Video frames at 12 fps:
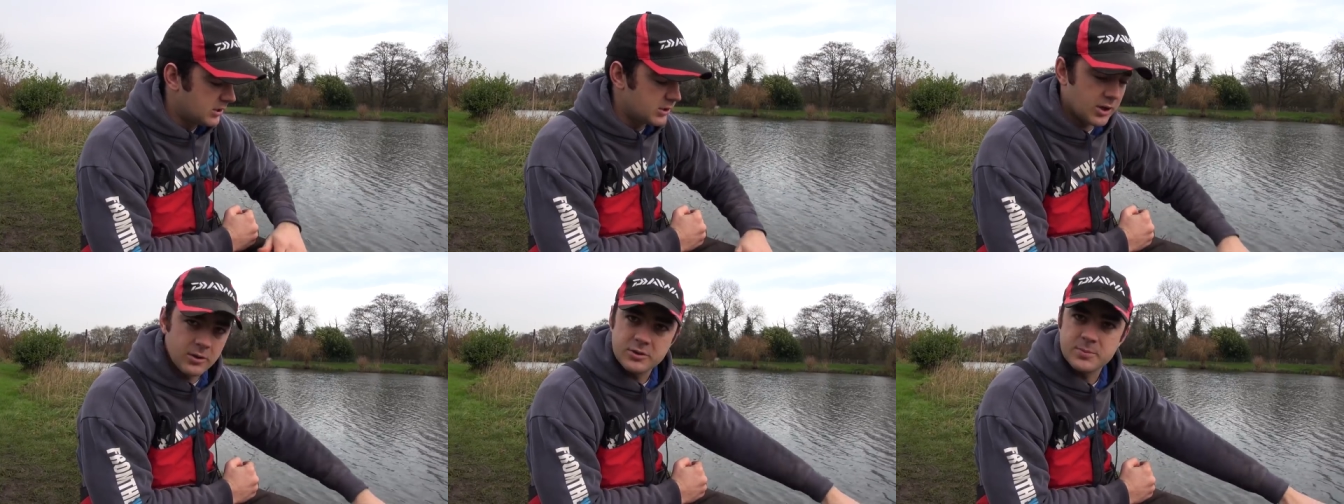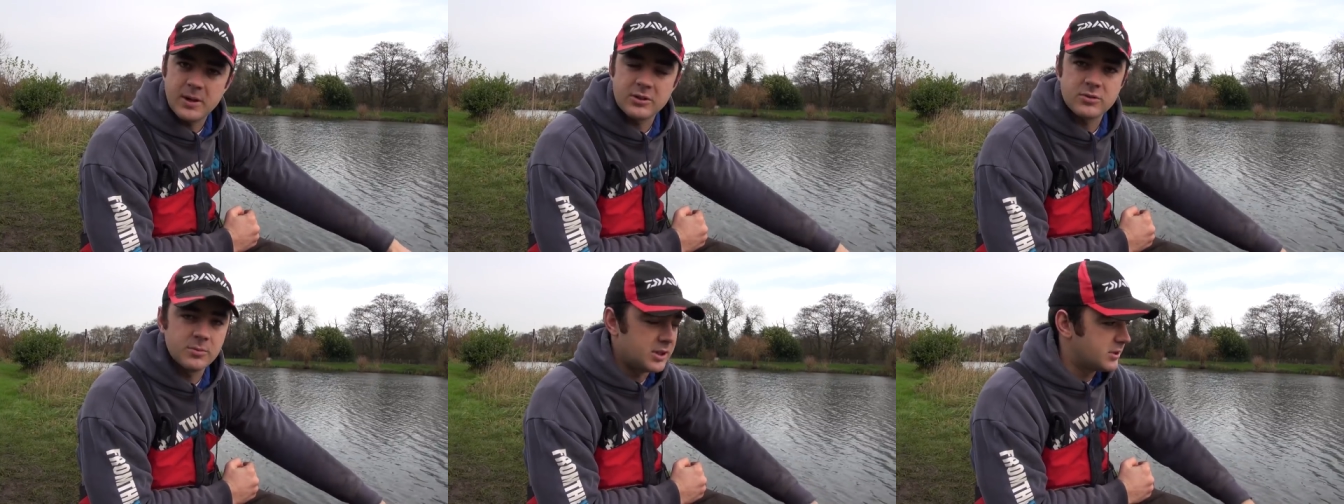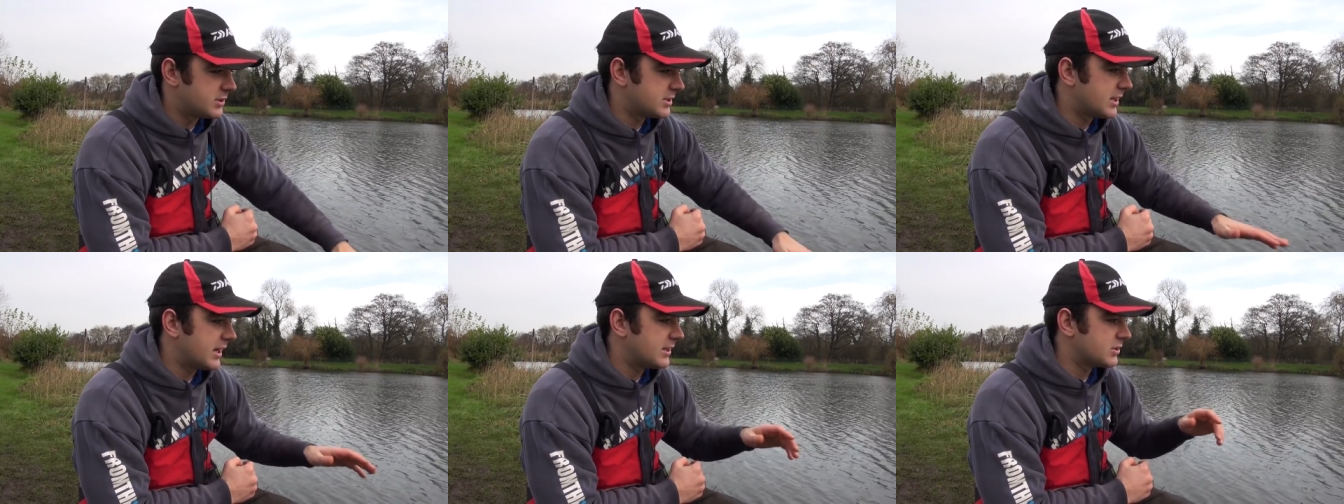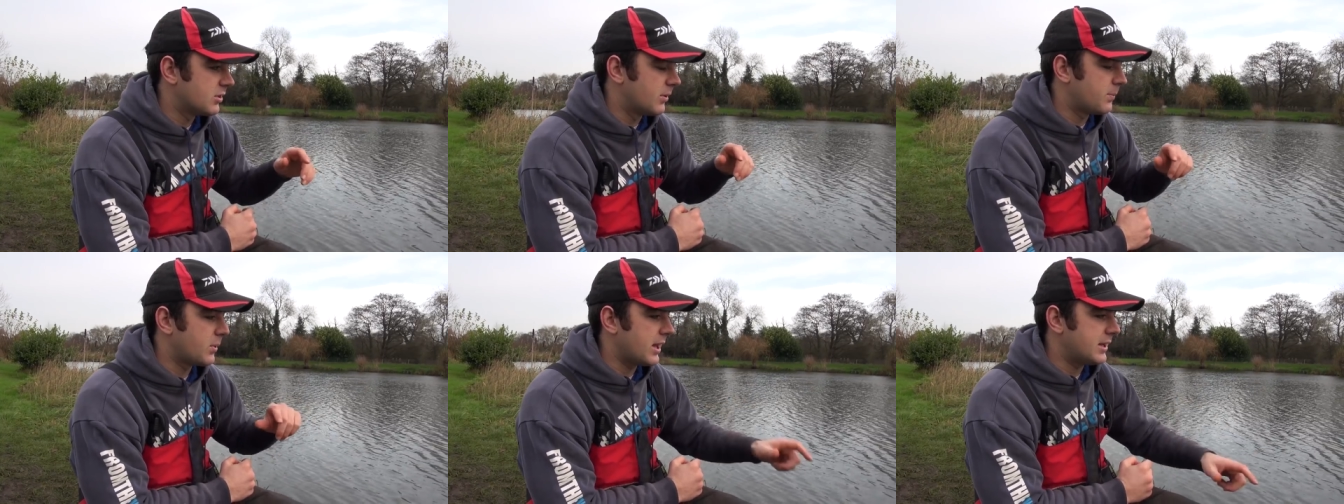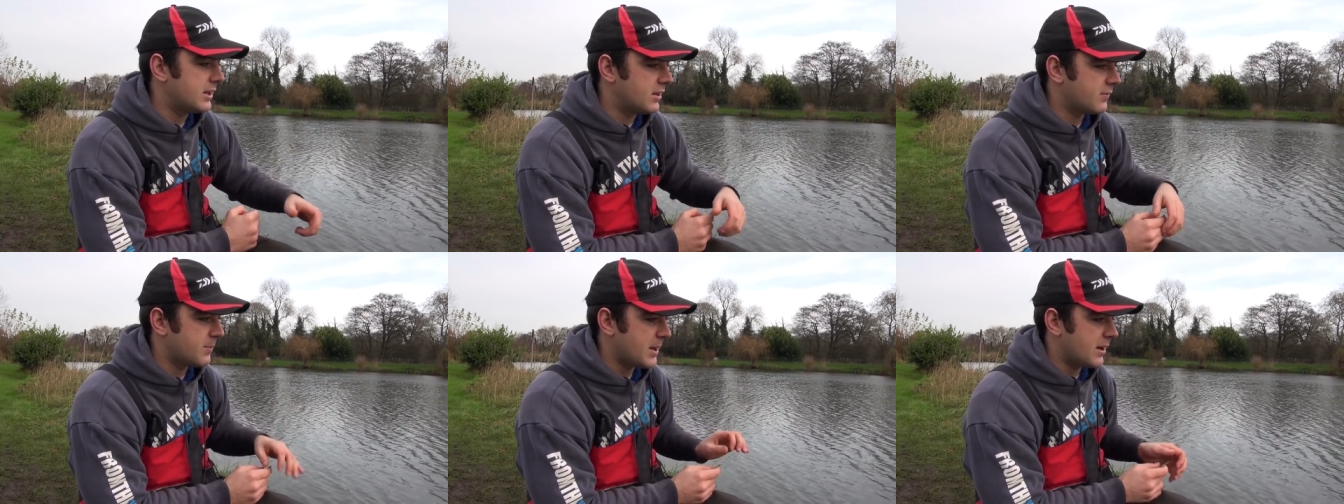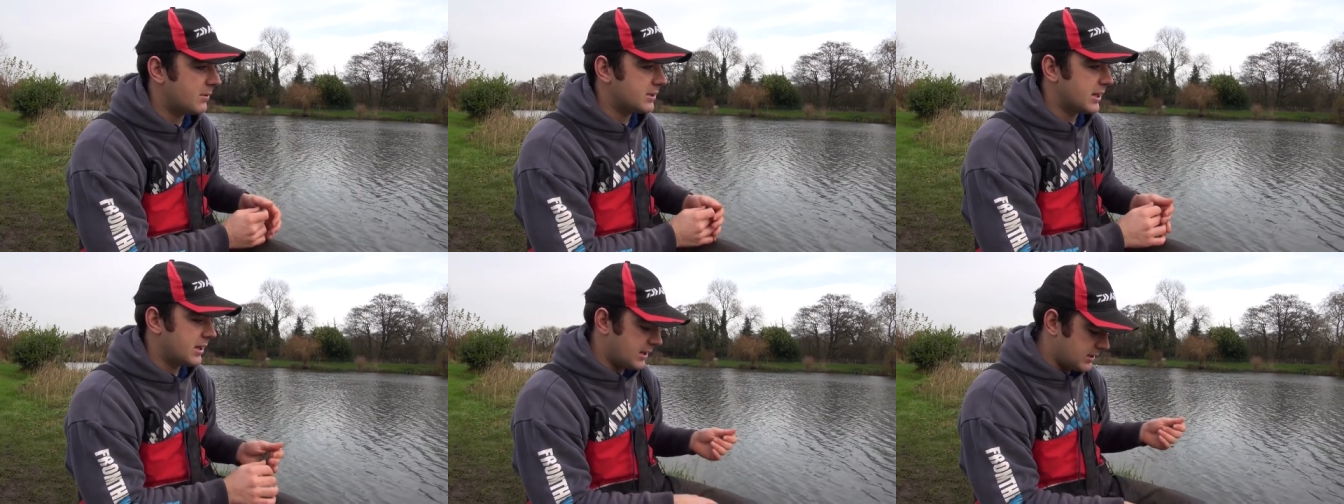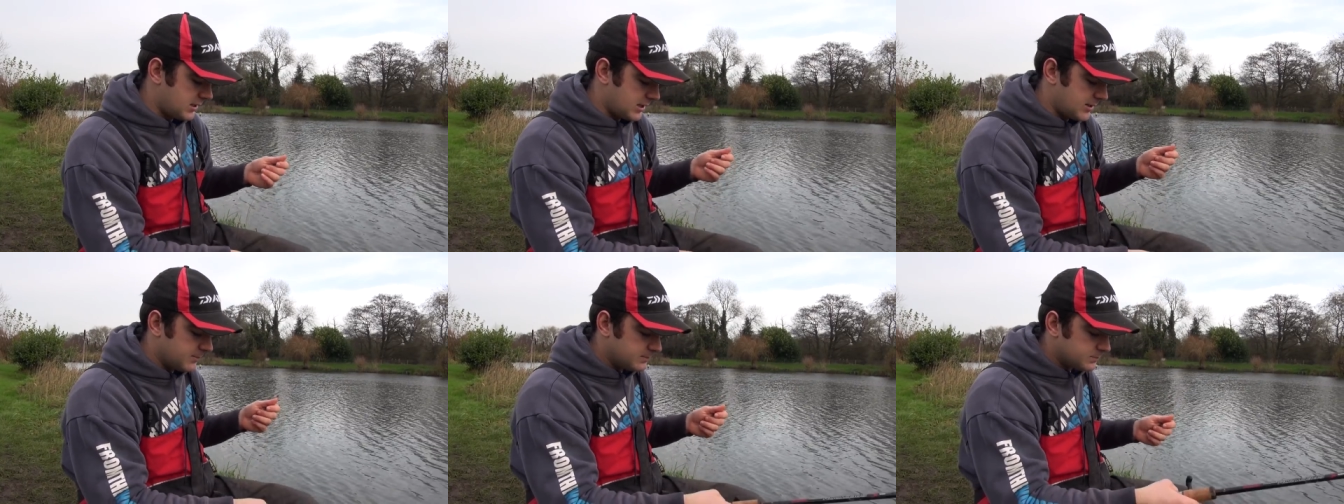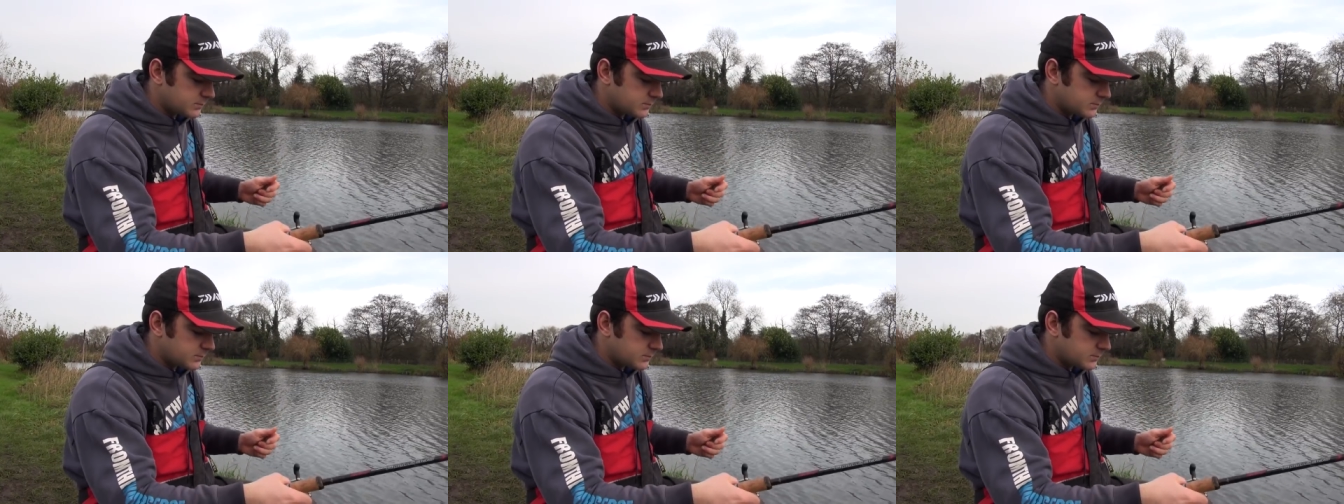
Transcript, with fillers: the Daiwa Spectrum we're using today has got plenty of power down the end there.